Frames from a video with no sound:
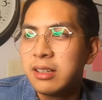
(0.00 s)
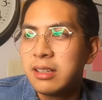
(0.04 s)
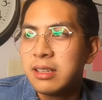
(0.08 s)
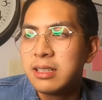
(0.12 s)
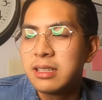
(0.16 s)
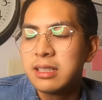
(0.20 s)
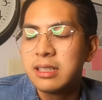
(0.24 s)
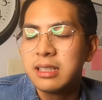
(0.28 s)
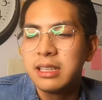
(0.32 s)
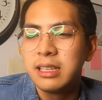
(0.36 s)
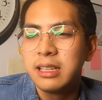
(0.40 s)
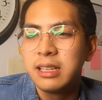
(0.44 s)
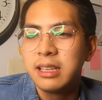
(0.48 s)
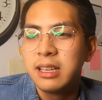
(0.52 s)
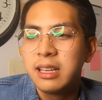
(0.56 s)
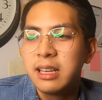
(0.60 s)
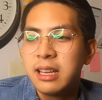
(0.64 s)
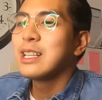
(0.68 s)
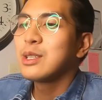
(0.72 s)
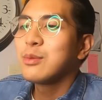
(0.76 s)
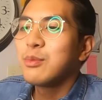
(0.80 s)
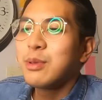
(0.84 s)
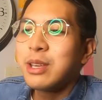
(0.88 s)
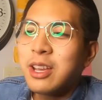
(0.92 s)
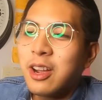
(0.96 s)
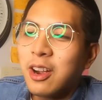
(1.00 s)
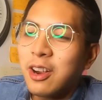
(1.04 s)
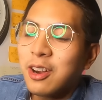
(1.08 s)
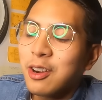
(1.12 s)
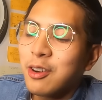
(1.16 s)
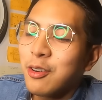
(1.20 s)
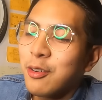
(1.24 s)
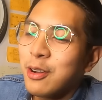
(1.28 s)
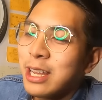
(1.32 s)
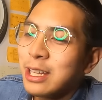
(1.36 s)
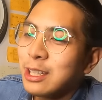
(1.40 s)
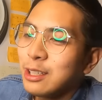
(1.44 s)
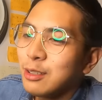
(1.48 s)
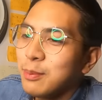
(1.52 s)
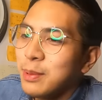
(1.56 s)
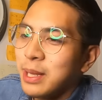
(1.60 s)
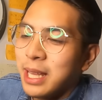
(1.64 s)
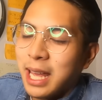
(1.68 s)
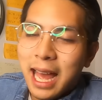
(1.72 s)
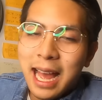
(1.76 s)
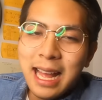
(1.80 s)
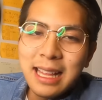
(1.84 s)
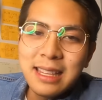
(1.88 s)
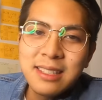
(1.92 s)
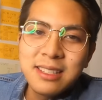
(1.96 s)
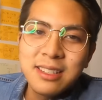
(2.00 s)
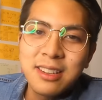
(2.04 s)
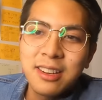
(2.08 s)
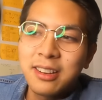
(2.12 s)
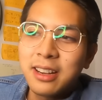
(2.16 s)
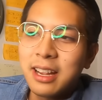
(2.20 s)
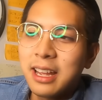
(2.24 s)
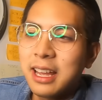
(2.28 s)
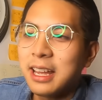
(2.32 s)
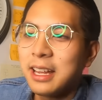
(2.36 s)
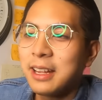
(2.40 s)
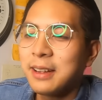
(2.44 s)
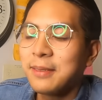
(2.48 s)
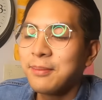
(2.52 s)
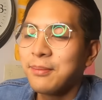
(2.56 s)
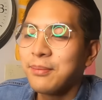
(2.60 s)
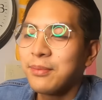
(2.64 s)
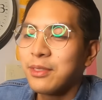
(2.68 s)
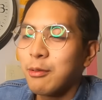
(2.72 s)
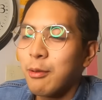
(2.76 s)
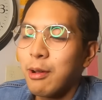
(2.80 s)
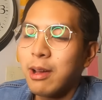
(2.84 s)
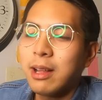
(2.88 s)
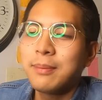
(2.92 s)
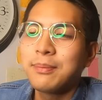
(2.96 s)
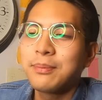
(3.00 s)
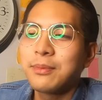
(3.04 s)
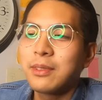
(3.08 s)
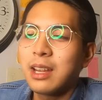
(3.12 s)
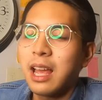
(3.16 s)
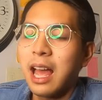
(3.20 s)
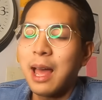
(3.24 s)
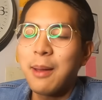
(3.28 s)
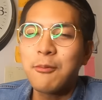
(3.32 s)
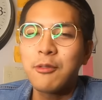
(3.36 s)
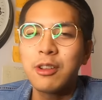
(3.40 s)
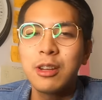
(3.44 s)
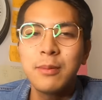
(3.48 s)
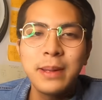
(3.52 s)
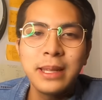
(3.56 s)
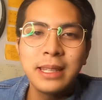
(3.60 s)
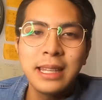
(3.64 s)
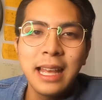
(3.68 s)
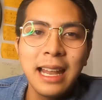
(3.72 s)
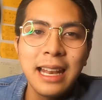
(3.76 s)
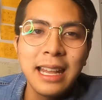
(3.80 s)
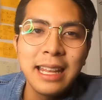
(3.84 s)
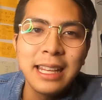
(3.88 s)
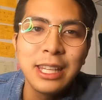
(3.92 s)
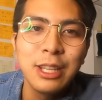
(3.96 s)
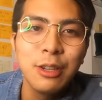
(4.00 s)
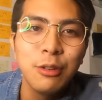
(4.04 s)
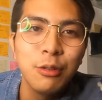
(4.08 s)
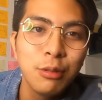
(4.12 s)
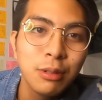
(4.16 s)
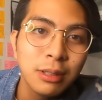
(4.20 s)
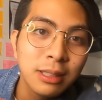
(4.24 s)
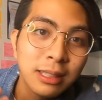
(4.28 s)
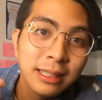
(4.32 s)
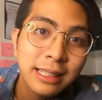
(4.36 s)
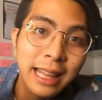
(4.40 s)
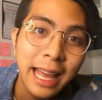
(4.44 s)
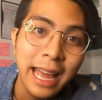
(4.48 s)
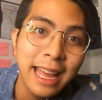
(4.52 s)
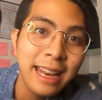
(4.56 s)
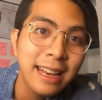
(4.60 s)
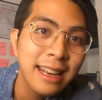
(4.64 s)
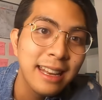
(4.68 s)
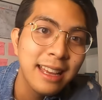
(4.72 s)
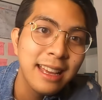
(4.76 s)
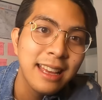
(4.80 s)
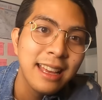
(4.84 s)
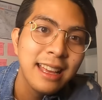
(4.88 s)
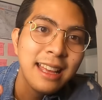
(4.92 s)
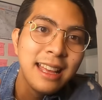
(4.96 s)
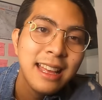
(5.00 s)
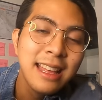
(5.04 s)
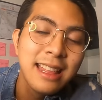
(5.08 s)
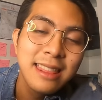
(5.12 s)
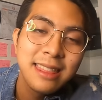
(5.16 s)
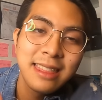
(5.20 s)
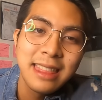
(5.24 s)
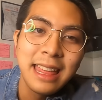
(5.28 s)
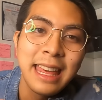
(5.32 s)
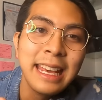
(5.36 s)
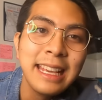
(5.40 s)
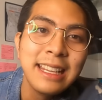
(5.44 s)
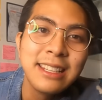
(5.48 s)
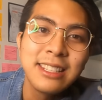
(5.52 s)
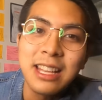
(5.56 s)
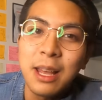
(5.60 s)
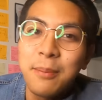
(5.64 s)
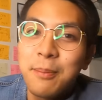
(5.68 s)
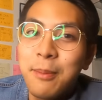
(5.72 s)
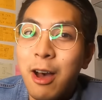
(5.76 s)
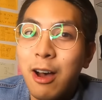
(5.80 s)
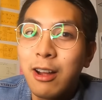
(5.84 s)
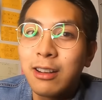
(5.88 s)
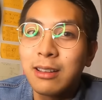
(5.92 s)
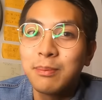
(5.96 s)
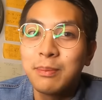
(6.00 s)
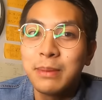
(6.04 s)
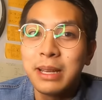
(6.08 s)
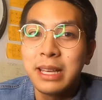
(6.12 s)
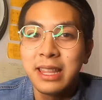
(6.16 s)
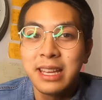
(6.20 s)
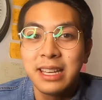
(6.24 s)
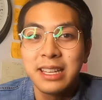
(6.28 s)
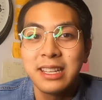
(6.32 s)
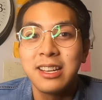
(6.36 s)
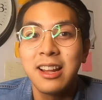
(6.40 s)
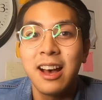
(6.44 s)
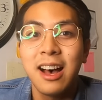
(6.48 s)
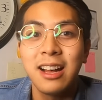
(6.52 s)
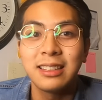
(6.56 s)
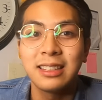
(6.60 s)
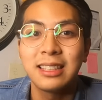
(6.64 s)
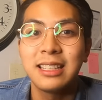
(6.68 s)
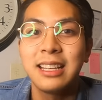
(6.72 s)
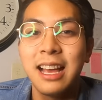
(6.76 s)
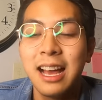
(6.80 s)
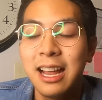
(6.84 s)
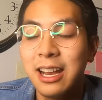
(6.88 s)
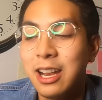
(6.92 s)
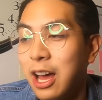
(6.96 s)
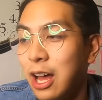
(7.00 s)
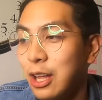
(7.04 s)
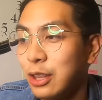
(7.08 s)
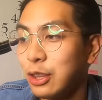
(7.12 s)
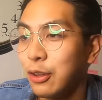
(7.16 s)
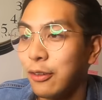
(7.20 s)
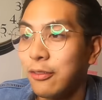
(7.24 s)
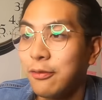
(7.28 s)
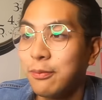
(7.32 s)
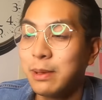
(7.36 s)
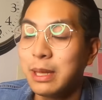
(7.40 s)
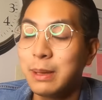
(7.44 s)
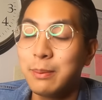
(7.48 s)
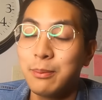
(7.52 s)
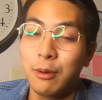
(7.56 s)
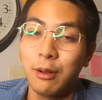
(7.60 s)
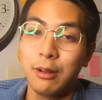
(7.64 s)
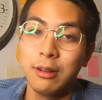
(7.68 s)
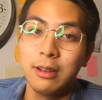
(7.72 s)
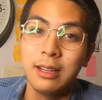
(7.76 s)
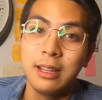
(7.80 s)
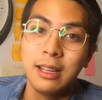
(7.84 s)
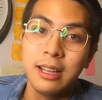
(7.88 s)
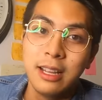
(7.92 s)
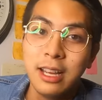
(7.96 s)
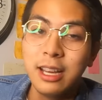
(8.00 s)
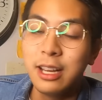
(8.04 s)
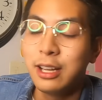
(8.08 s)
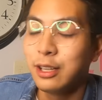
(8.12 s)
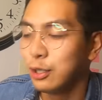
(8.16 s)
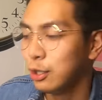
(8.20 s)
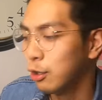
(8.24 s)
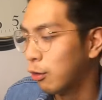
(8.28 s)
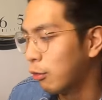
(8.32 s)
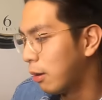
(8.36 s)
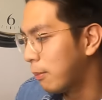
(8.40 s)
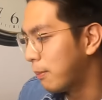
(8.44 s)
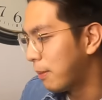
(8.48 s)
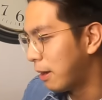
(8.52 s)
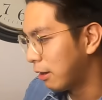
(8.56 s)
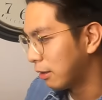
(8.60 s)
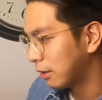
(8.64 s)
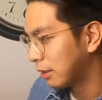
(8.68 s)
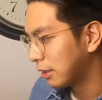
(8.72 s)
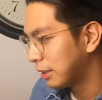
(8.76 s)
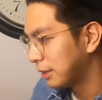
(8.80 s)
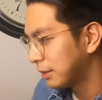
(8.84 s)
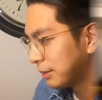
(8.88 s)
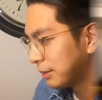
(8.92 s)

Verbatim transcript: honestly, is we are going to be answering, well, I'm going to be telling you 10 things about me that not a lot of people know about.